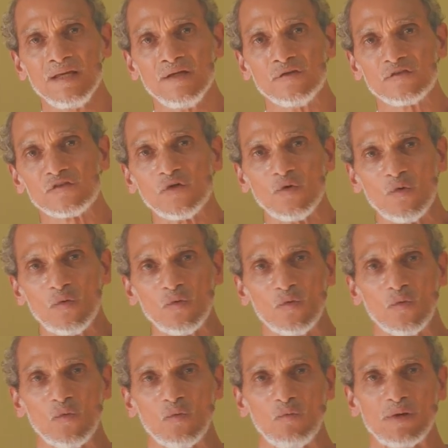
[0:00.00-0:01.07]
So
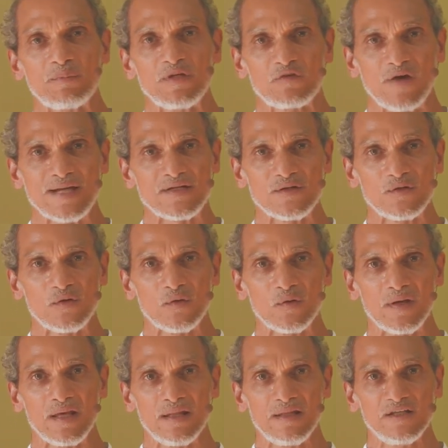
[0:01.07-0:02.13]
what we try to do
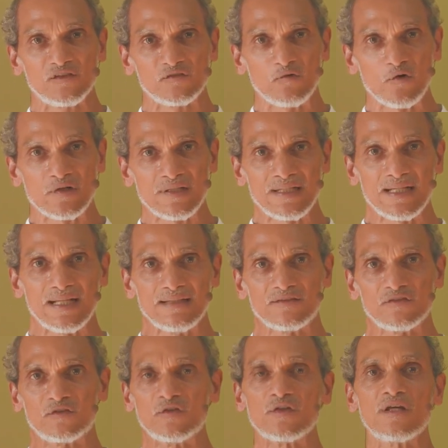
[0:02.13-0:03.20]
in these 40 days
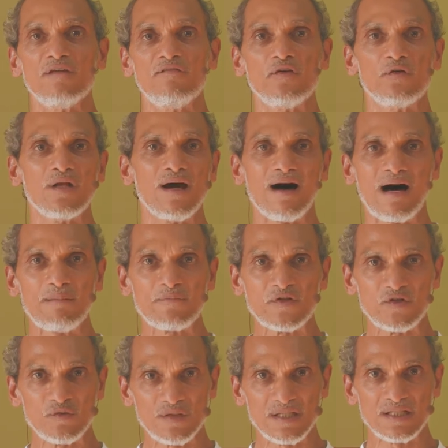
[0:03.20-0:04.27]
is to give you the
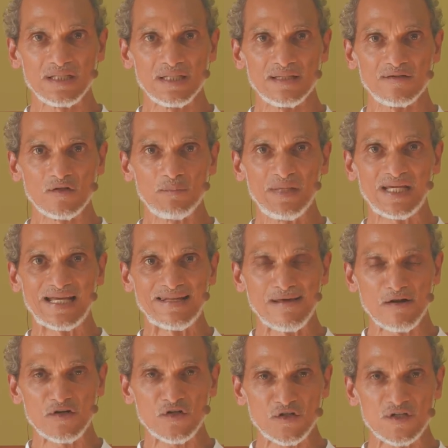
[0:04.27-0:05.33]
opportunity to make
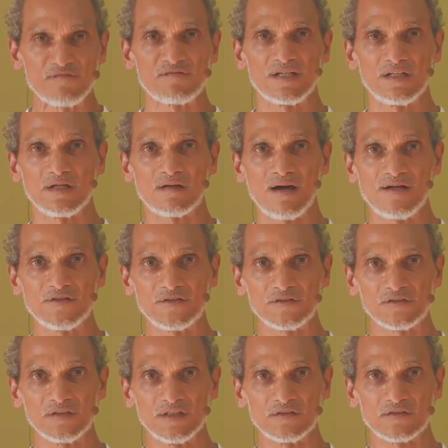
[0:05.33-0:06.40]
another shift in your
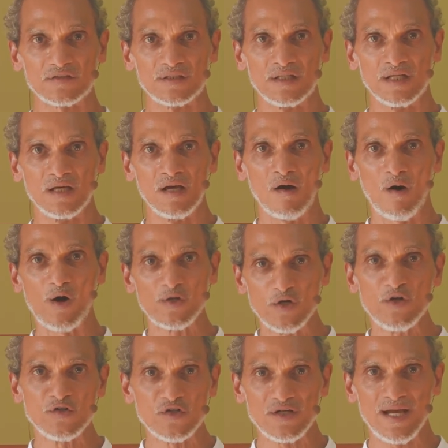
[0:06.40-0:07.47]
consciousness on
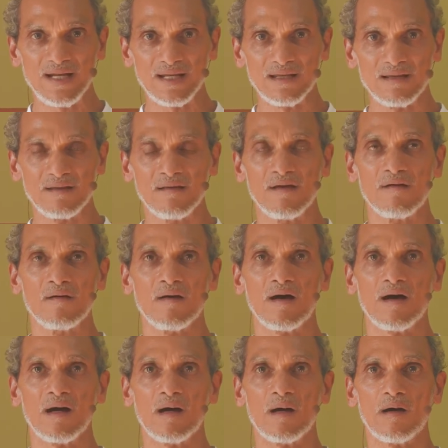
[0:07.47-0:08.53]
your journey
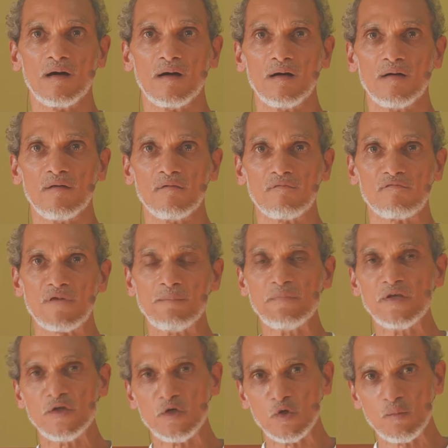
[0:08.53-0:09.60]
from
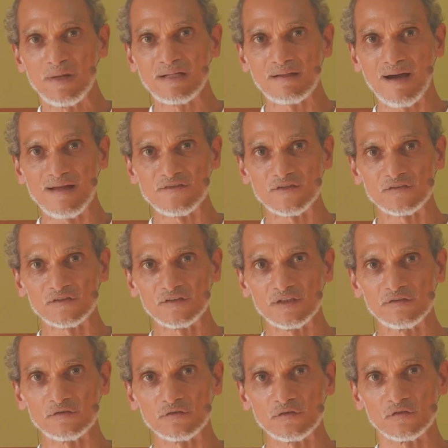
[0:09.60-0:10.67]
human
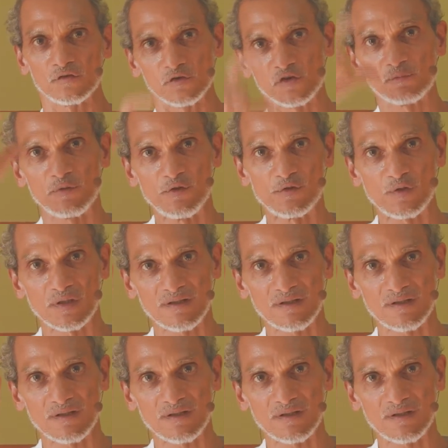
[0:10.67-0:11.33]
consciousness to spiritual